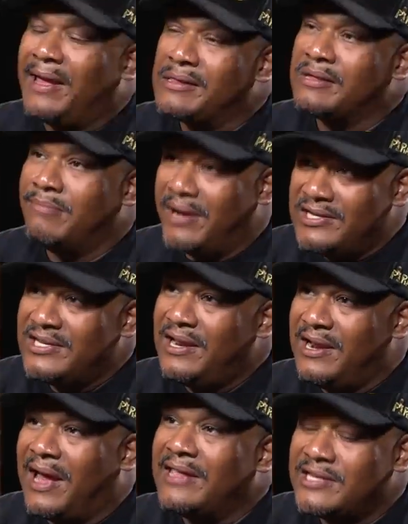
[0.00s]
that gets the
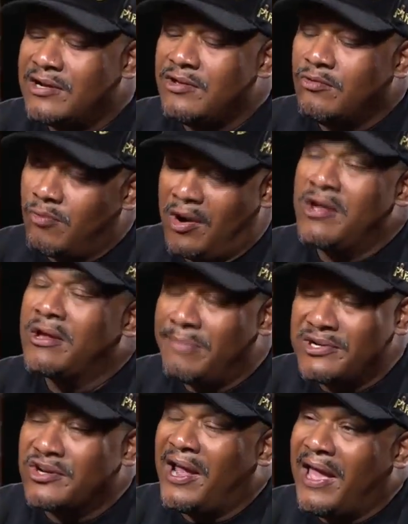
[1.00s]
budget, and I tell you where you can
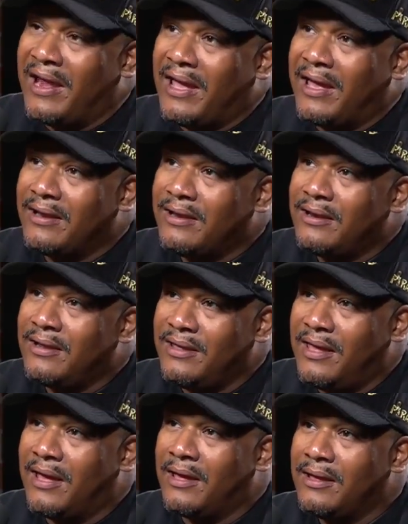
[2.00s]
put your ad at.
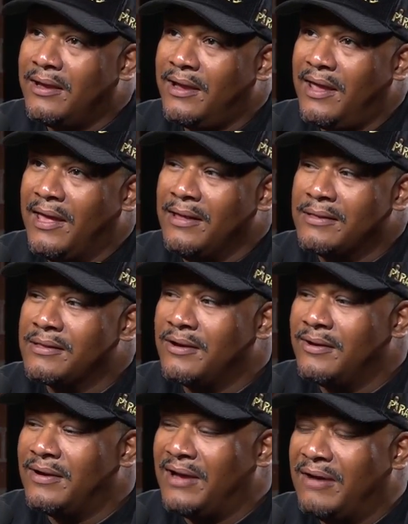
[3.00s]
Yeah. And
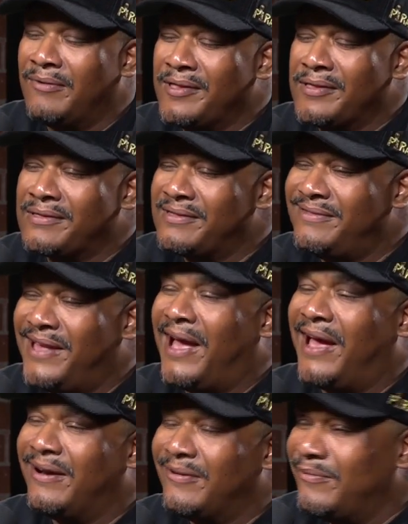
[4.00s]
so I was
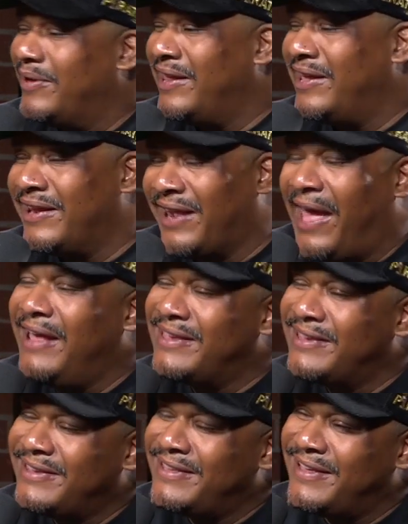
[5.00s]
not really
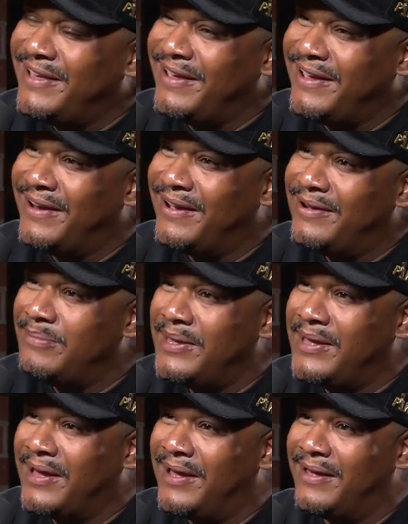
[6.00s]
liked, you know,
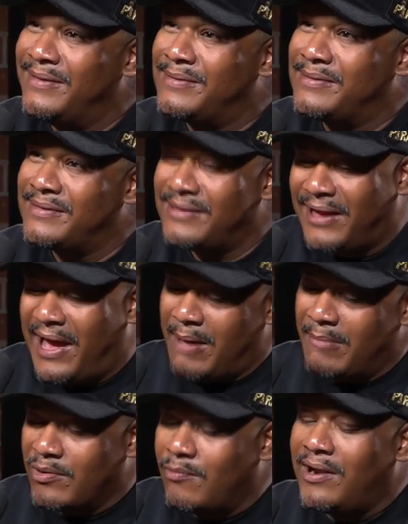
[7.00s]
because
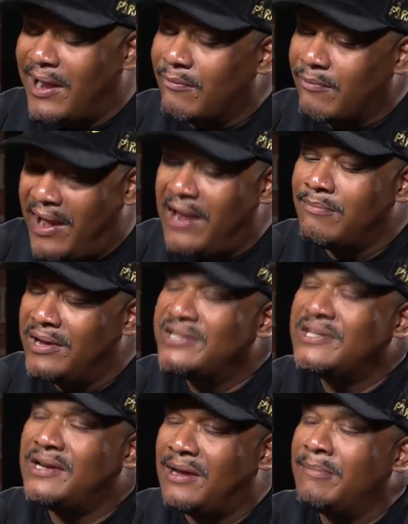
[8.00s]
I'm the one that ran the
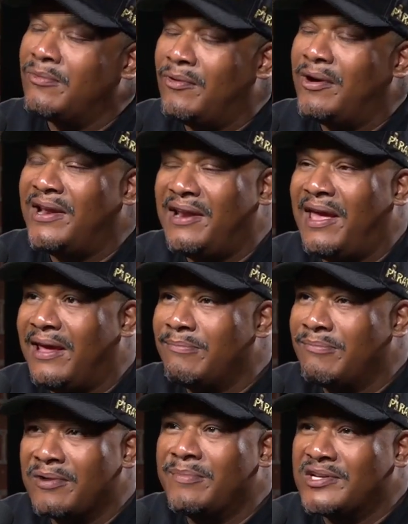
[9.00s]
budget, and I'm the one
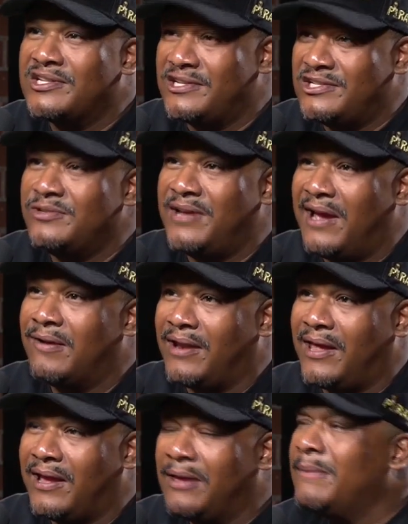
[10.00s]
that pretty much shuts you down. Like